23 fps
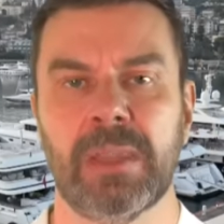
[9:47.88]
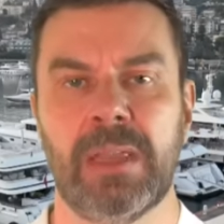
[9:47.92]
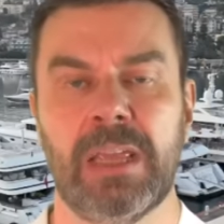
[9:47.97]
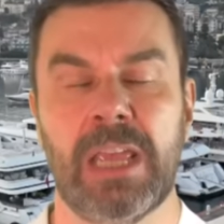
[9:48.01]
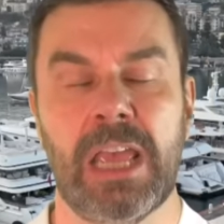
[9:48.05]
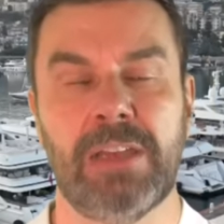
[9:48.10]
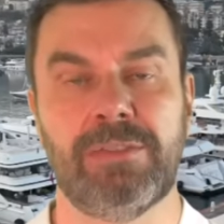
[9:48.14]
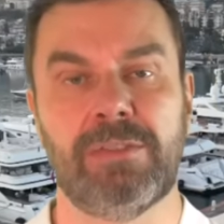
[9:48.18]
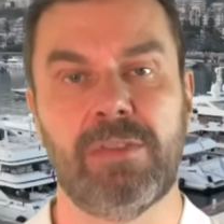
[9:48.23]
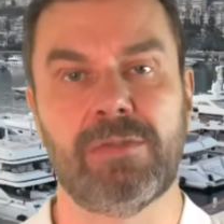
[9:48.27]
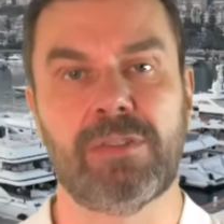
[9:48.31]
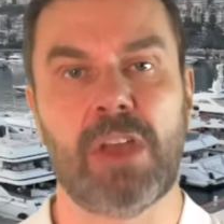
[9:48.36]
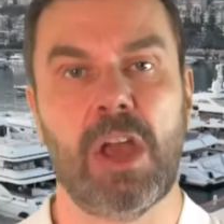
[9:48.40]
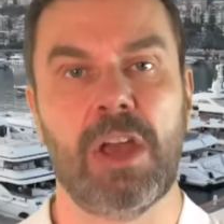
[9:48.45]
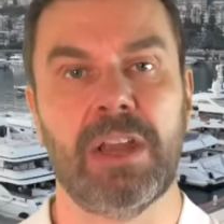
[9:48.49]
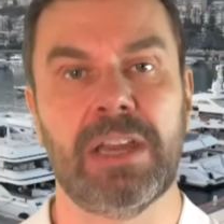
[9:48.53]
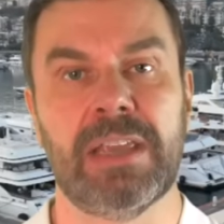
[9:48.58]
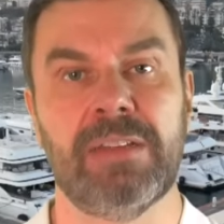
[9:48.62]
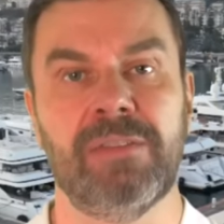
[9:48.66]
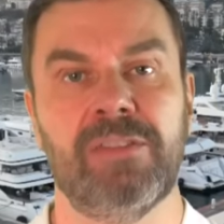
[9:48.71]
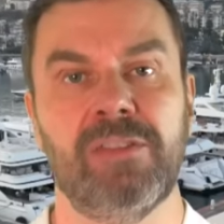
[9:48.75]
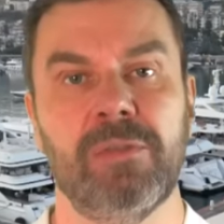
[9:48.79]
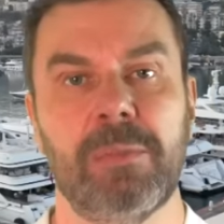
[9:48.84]
If you've got
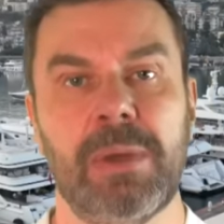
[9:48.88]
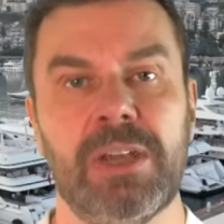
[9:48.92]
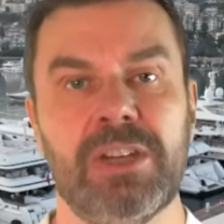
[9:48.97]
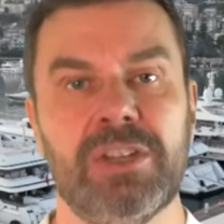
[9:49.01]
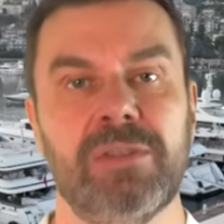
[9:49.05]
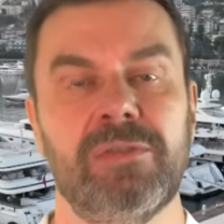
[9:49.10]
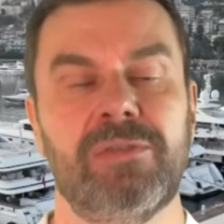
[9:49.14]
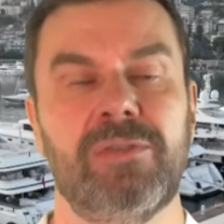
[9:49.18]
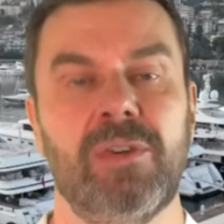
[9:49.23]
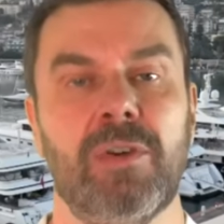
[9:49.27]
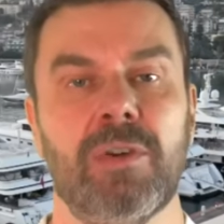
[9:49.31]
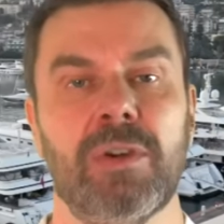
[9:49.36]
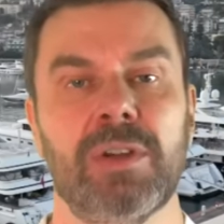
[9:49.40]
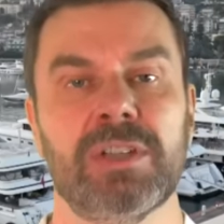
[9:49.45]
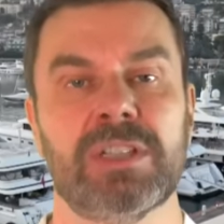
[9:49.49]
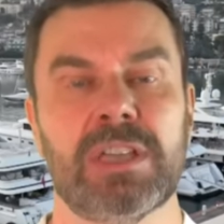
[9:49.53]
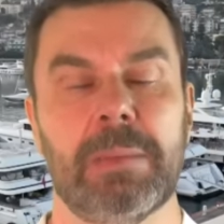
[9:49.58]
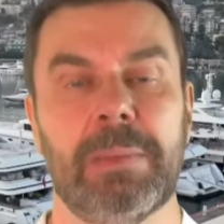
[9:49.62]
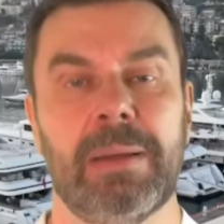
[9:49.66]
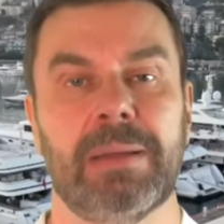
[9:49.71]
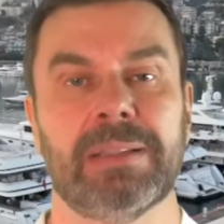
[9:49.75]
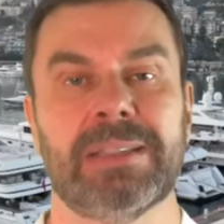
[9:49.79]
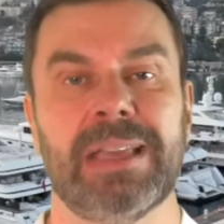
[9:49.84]
any information for us
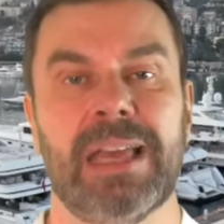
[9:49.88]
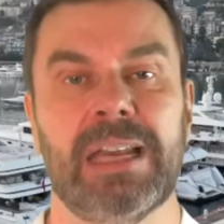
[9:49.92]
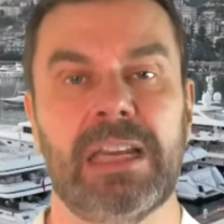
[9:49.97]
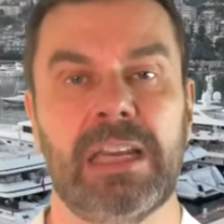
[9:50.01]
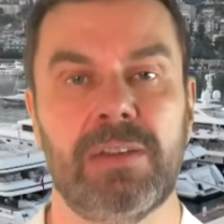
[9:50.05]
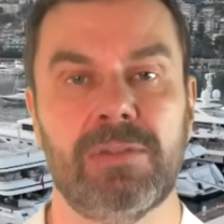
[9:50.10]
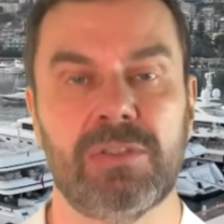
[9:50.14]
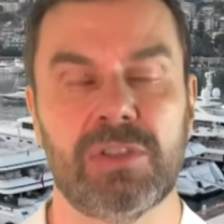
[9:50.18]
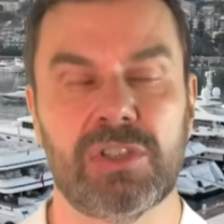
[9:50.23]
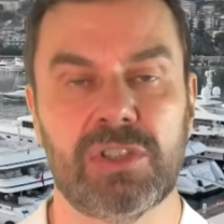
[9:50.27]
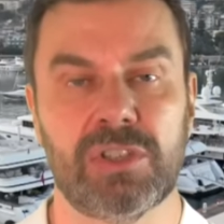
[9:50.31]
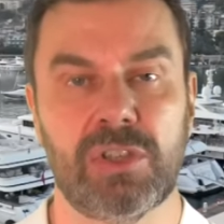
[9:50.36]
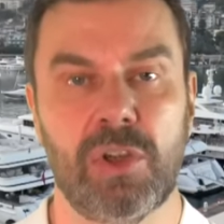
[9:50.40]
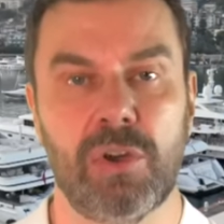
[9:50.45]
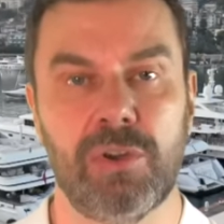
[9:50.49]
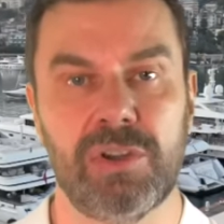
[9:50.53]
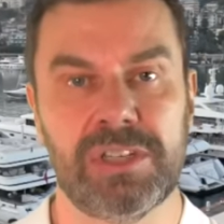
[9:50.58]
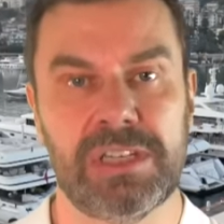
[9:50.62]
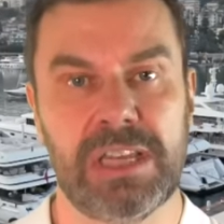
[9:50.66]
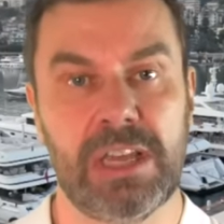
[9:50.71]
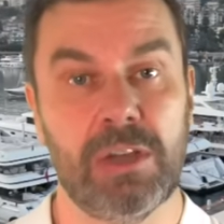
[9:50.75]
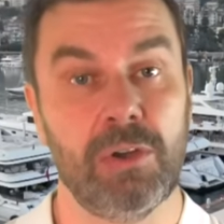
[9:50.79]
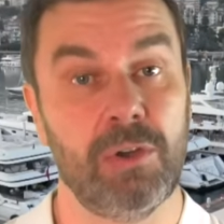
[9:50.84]
about any of the
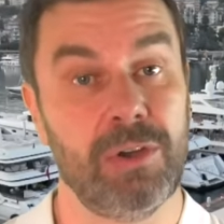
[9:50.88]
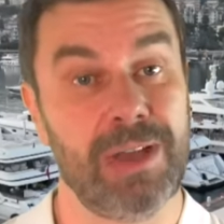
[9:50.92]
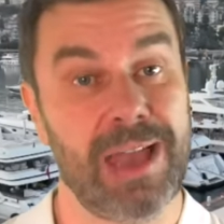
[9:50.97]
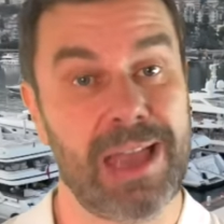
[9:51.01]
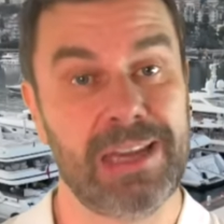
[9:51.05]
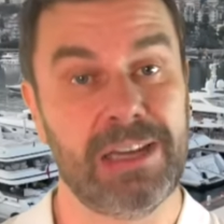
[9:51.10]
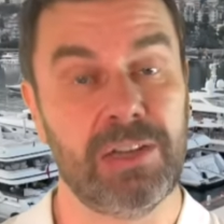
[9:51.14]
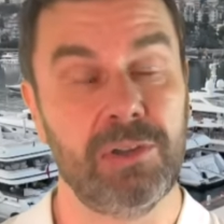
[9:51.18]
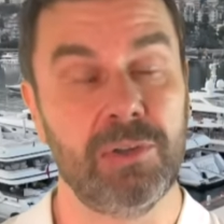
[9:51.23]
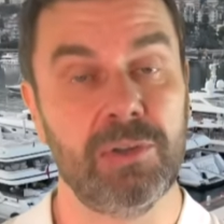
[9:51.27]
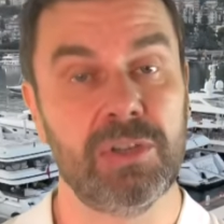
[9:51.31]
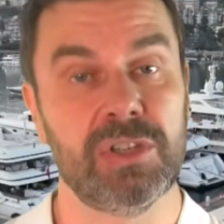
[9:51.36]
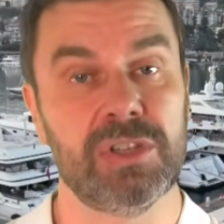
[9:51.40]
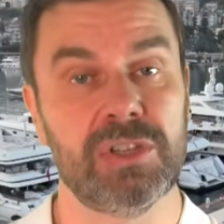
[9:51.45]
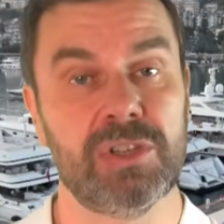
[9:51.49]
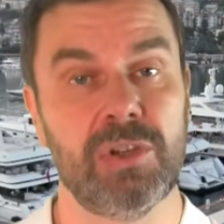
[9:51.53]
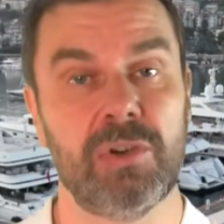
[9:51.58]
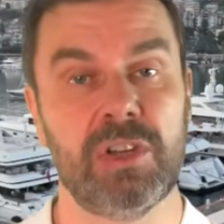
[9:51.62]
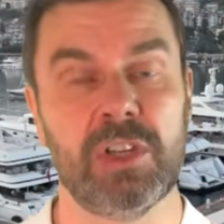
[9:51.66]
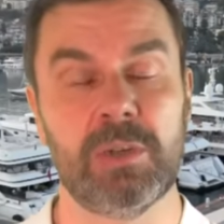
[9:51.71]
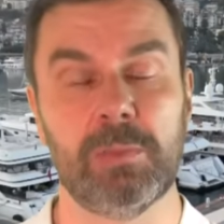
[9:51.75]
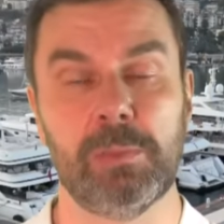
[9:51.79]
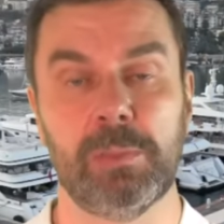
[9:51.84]
stories here or any other
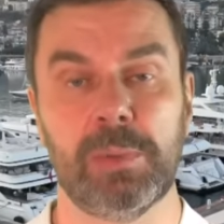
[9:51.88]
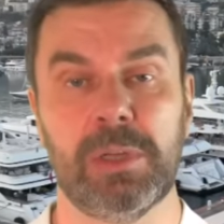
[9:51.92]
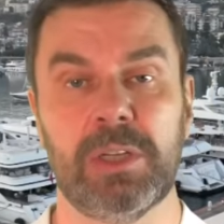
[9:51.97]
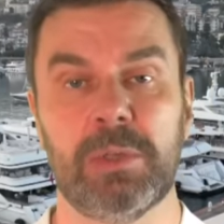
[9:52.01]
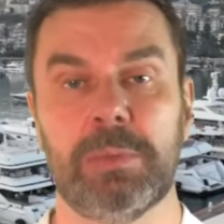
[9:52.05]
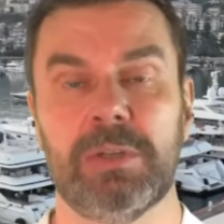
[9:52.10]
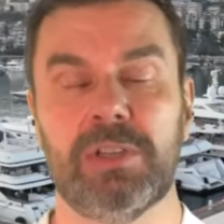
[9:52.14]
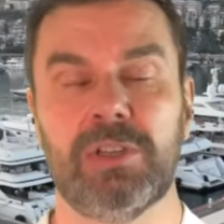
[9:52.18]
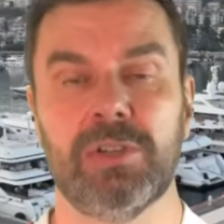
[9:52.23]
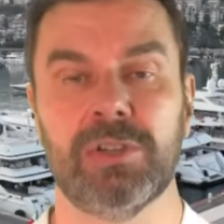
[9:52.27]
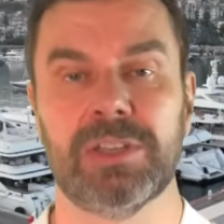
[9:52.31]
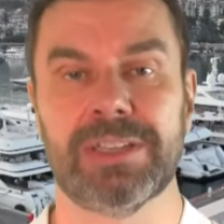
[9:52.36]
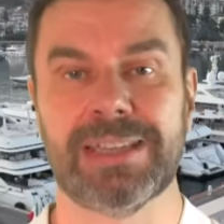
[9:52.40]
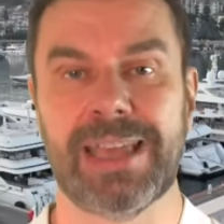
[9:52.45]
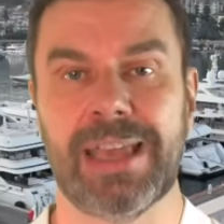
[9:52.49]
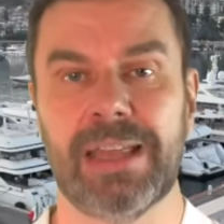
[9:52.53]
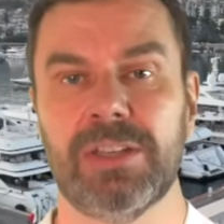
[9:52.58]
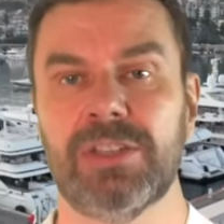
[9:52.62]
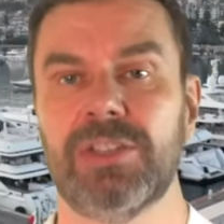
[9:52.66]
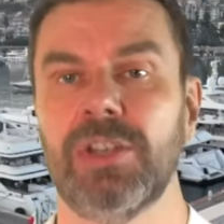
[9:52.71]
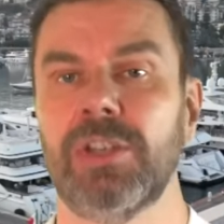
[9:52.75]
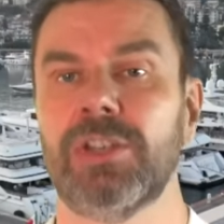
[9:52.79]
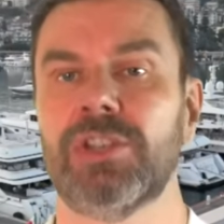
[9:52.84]
stories, please be sure to get
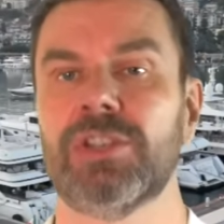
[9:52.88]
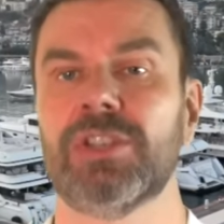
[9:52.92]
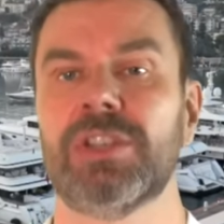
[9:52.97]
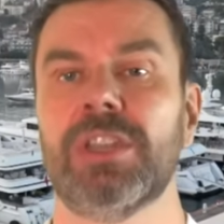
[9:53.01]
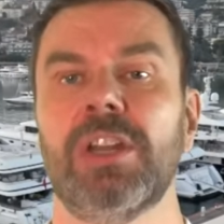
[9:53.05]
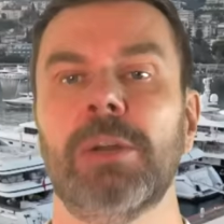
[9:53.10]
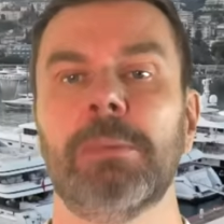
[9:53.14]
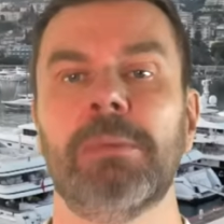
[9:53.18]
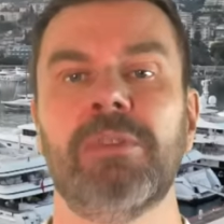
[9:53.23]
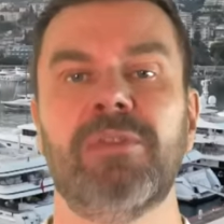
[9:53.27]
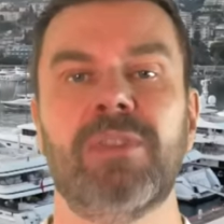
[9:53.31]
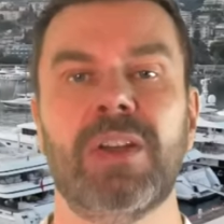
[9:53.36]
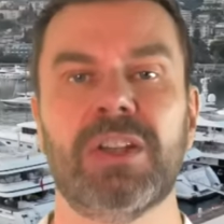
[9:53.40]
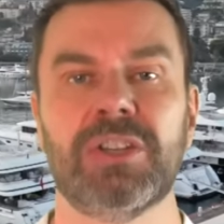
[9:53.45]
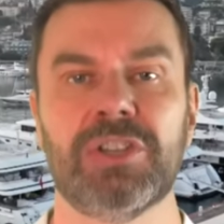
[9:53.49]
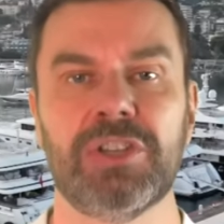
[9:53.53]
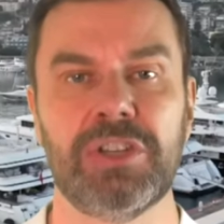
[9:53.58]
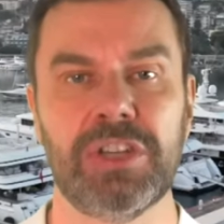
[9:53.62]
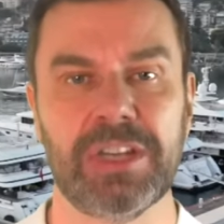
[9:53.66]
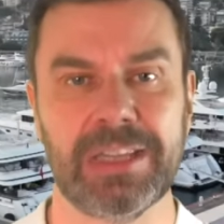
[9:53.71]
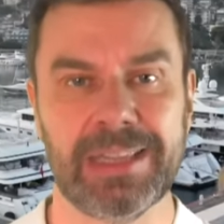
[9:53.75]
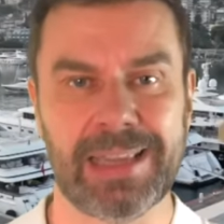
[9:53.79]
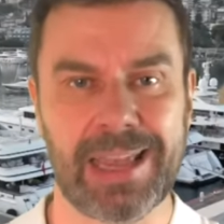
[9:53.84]
in touch. The normal
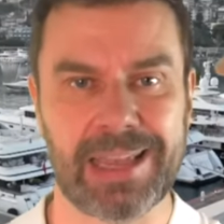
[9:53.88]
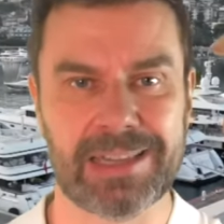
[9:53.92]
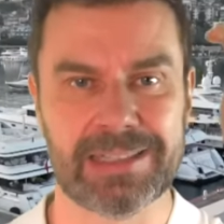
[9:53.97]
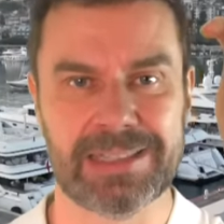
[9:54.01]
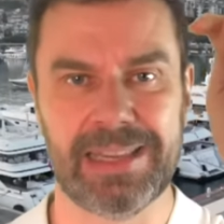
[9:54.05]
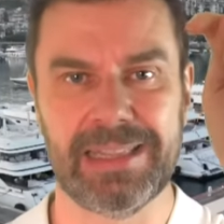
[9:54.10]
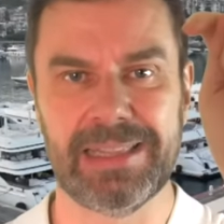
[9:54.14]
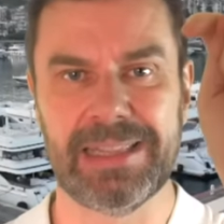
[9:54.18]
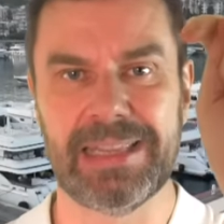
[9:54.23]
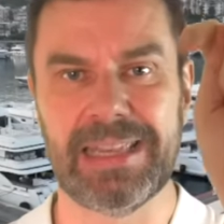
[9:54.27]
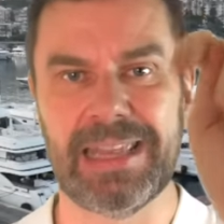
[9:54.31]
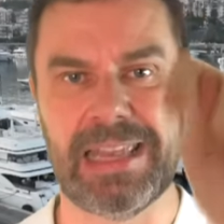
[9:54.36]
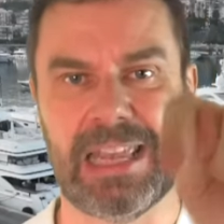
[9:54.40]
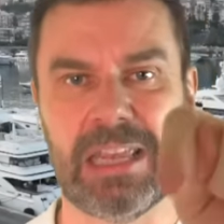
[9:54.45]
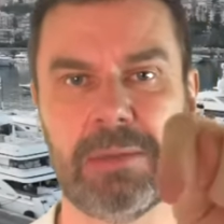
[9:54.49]
fashion, you can get us in the